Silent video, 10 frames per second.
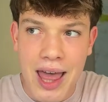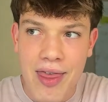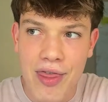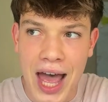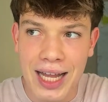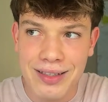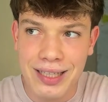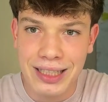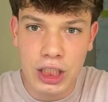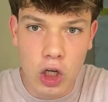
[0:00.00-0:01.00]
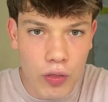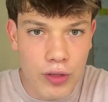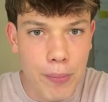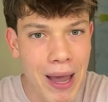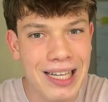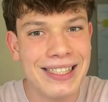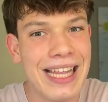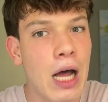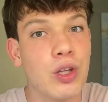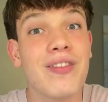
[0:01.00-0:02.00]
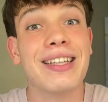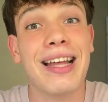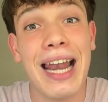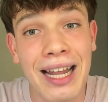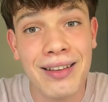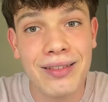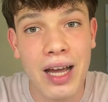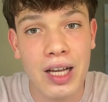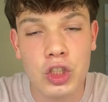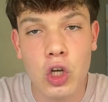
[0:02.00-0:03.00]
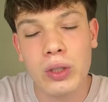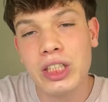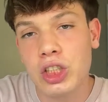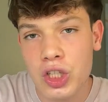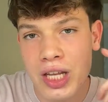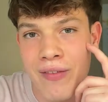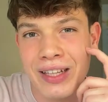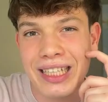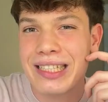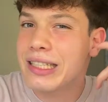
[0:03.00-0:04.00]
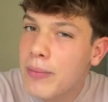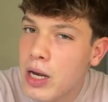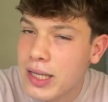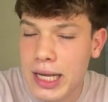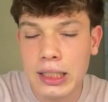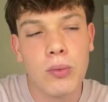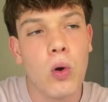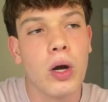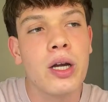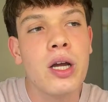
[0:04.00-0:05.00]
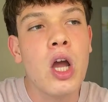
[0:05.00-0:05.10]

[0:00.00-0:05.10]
that he got the best out of Atalanta, so he doesn't have any stimulus anymore,